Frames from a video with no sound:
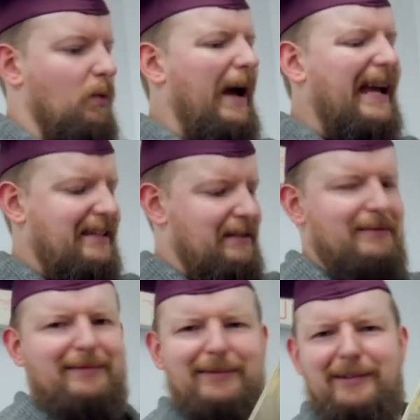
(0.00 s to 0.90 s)
What?
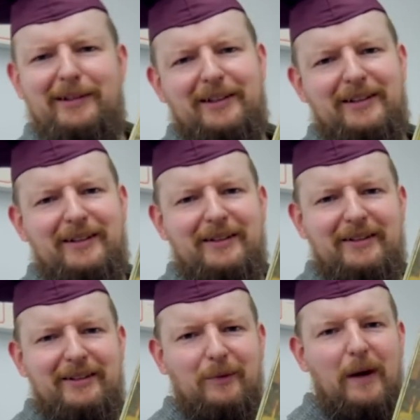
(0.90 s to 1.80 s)

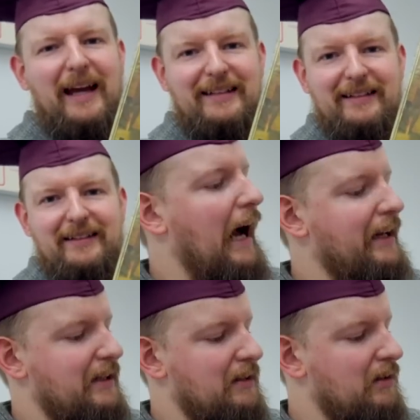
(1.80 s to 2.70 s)
What? I
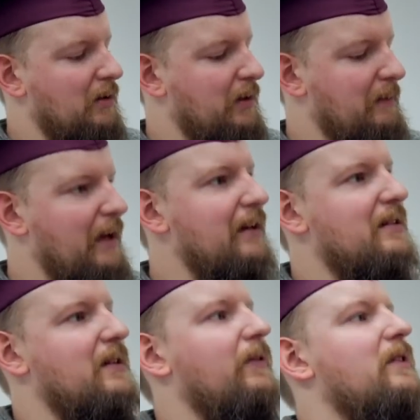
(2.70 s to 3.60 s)
didn't know they made a
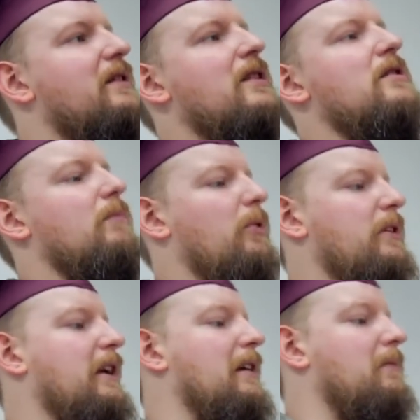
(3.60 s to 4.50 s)
Civilization
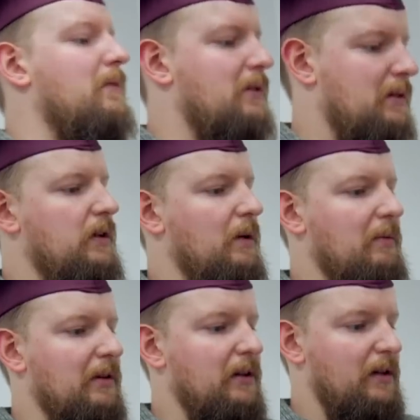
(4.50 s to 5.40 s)
board game. You know, we've
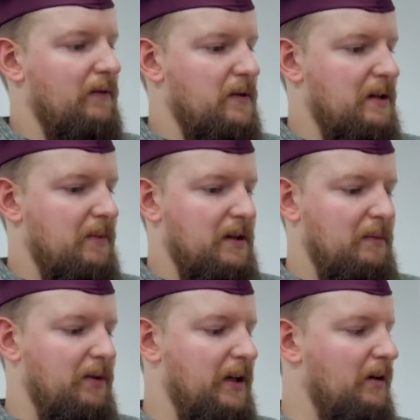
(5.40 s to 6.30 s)
been looking for something to
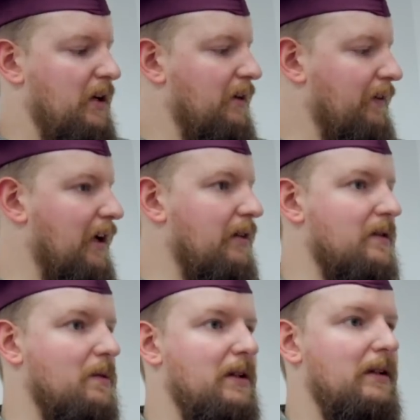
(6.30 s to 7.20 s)
play on AFK
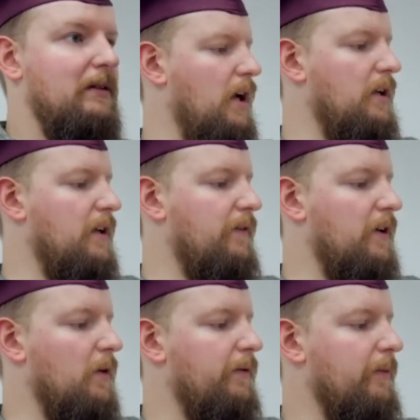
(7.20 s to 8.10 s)
this week. A gift
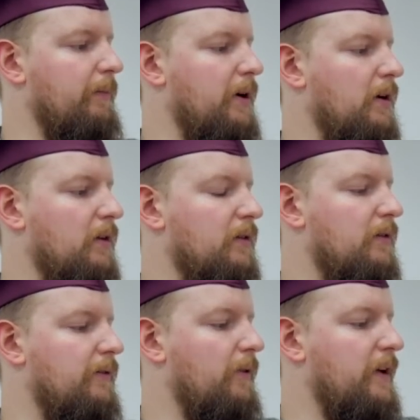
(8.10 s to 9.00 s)
note from Paul.
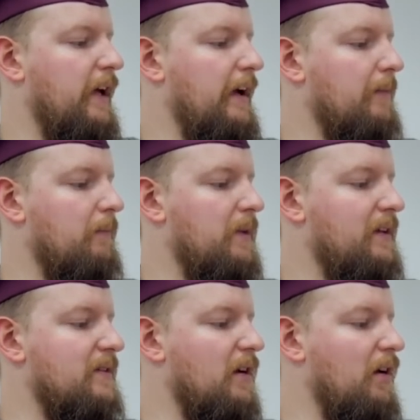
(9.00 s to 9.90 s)
For Cam,
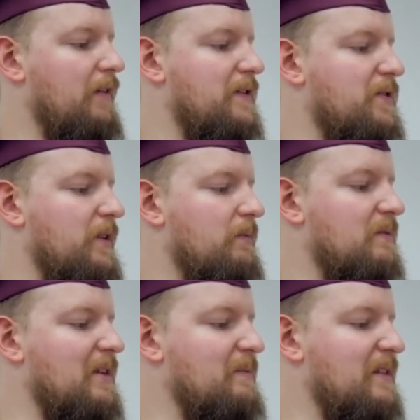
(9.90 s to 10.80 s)
because all the streams
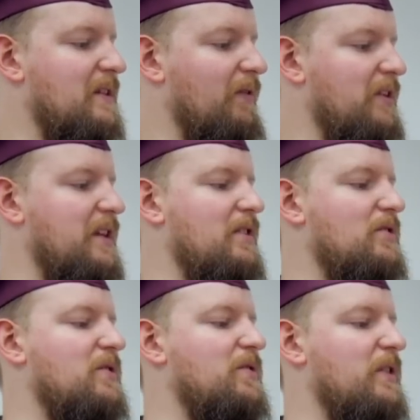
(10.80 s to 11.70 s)
must be
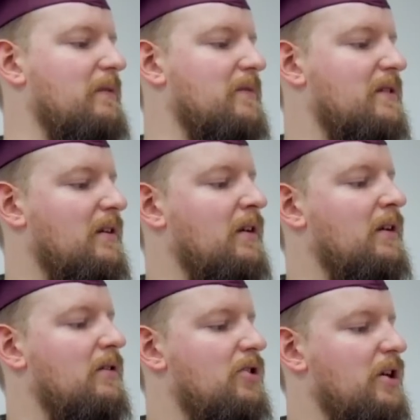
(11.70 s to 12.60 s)
Civilization streams.
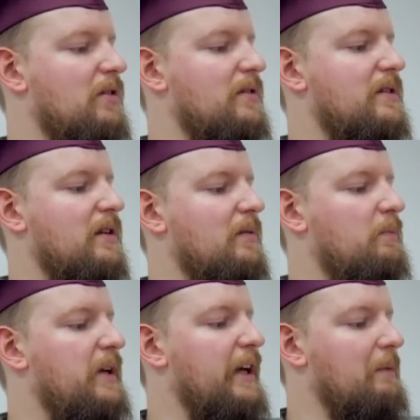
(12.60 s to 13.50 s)
Cheers,
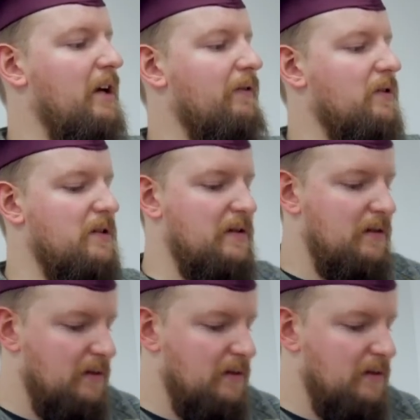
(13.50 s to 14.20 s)
PM Avers.